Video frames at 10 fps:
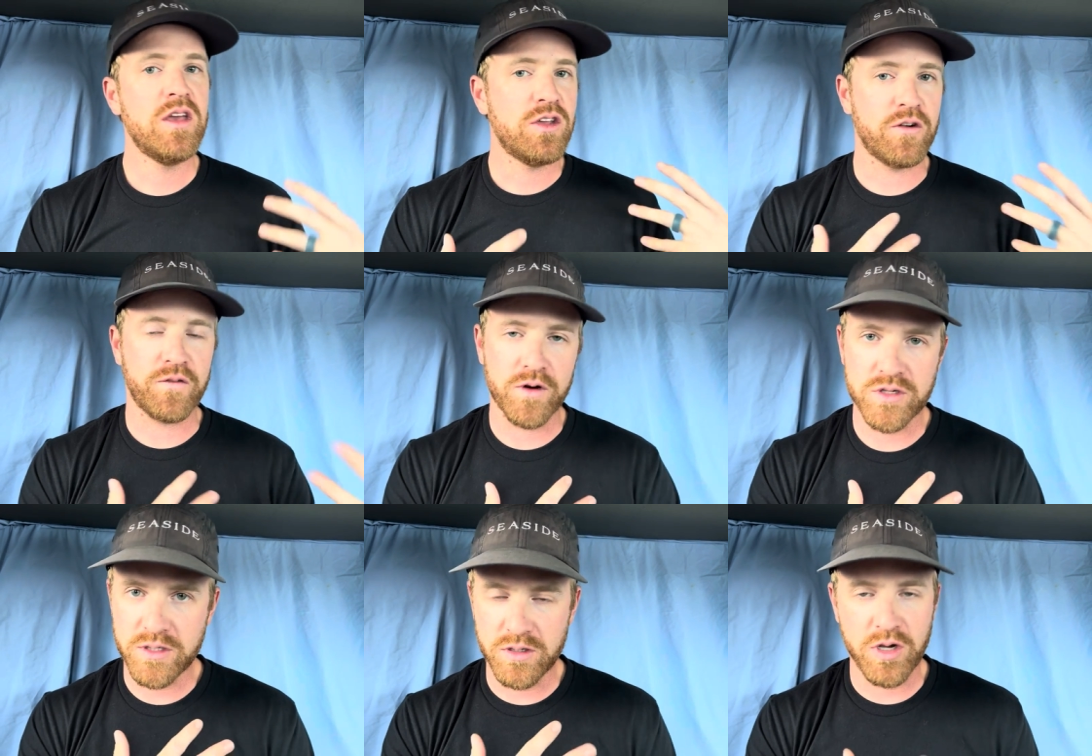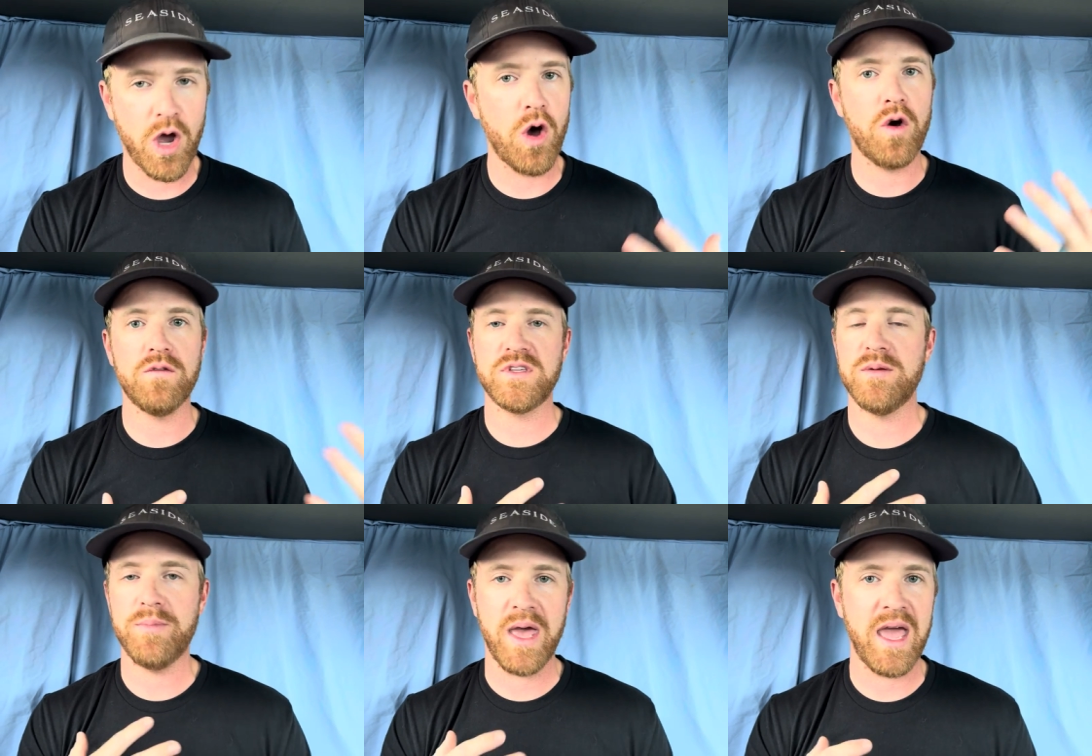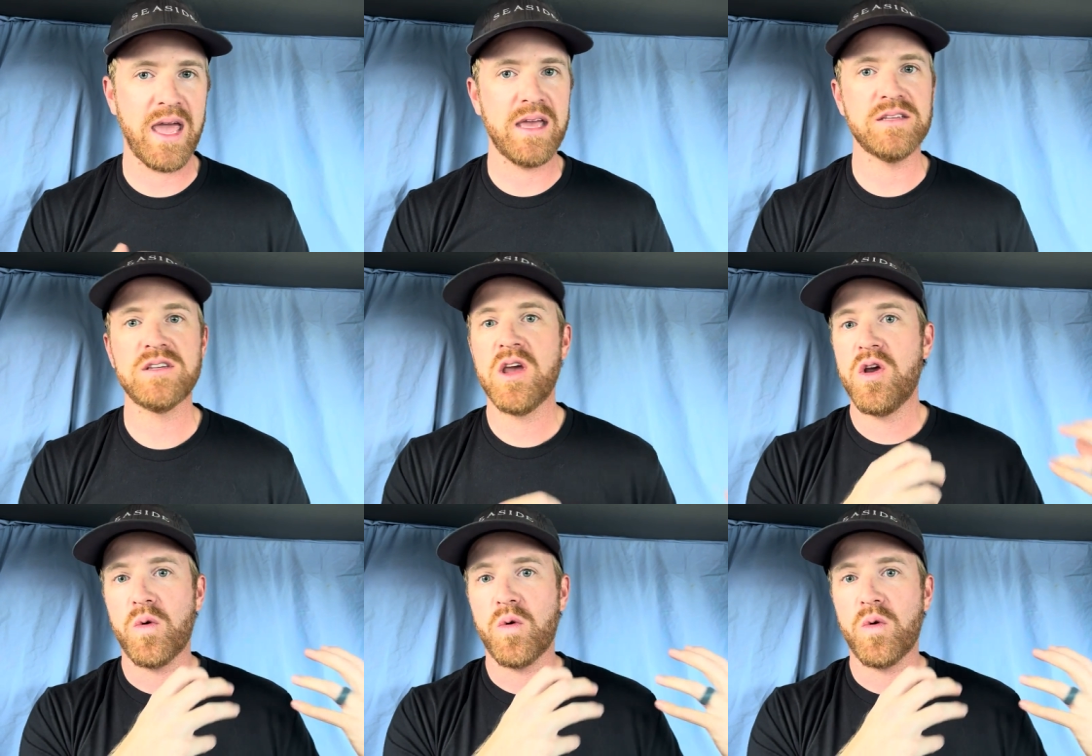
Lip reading: Your first little coves and bays